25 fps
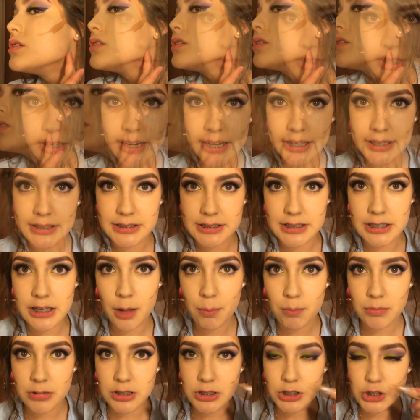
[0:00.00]
The next thing
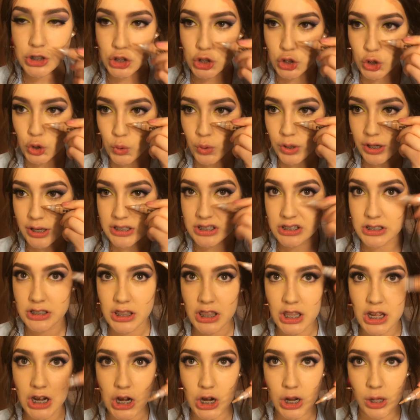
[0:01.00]
I'm going to do is
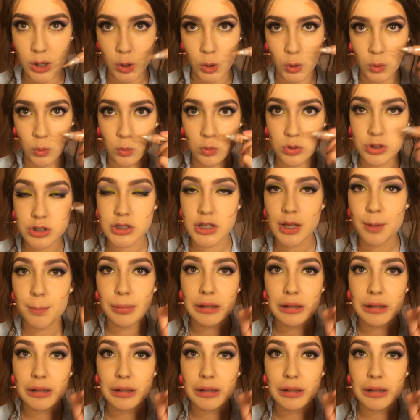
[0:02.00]
the nose.